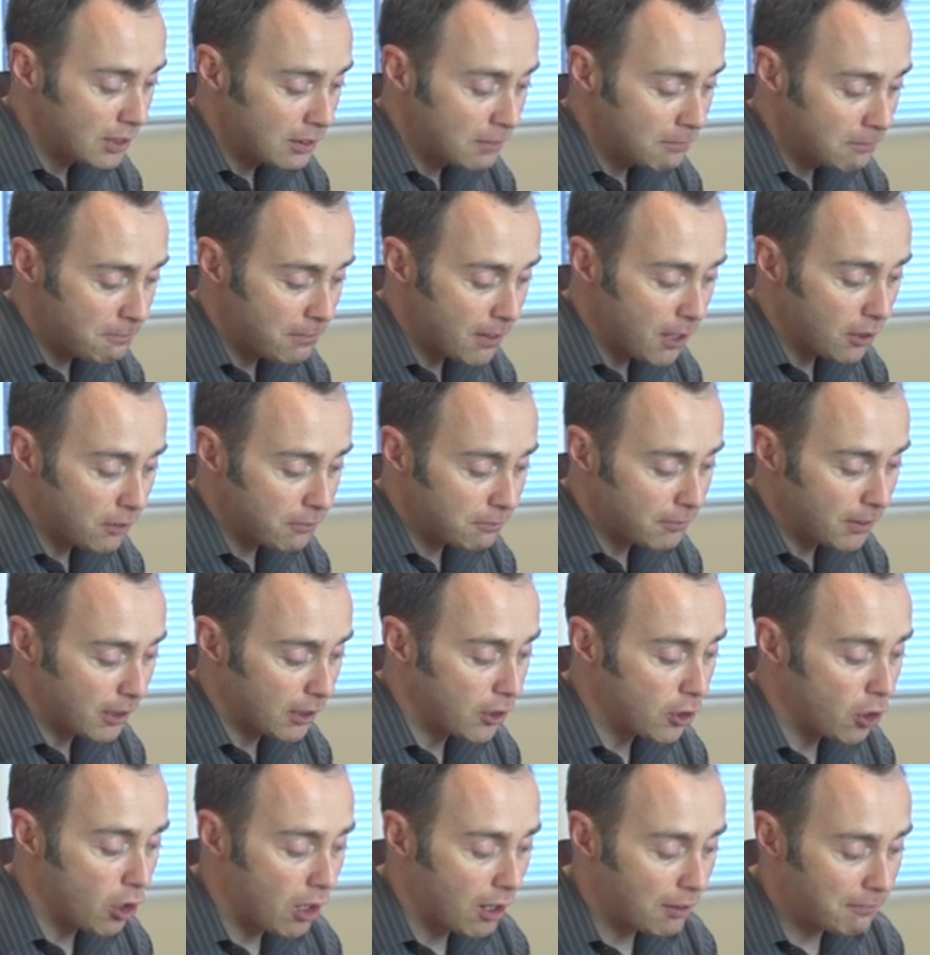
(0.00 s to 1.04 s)
felt
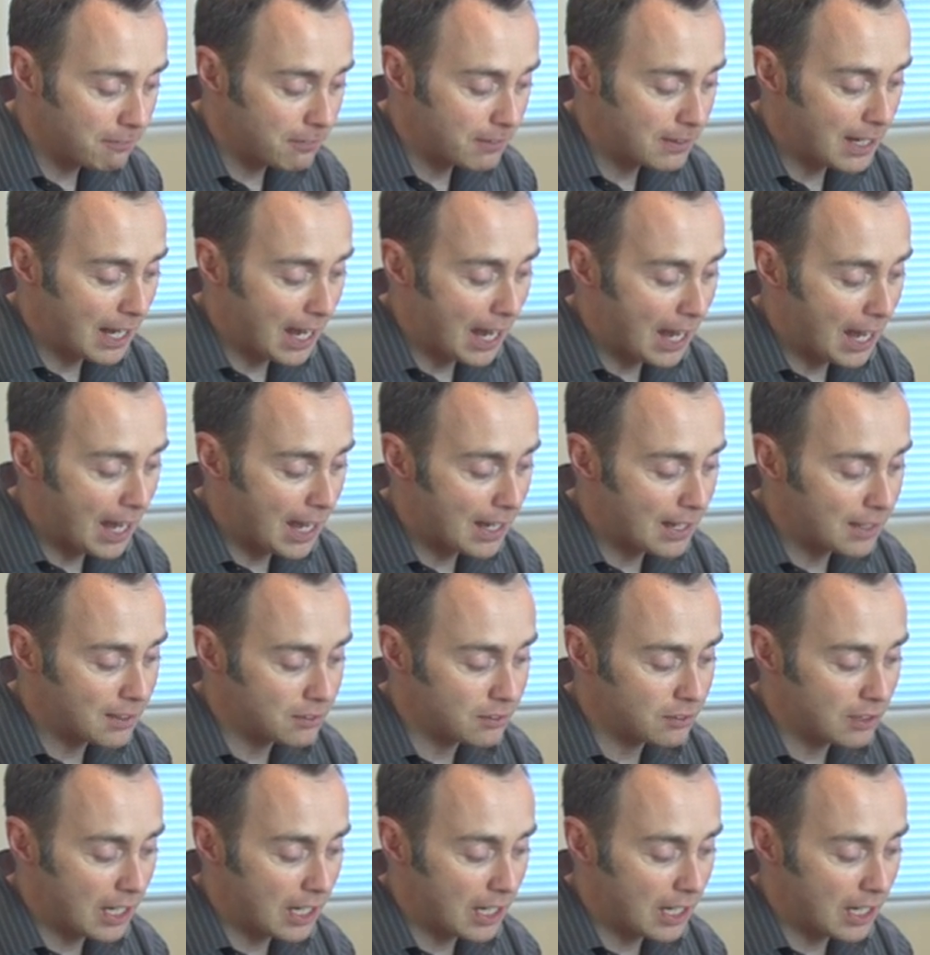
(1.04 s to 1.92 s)
very often as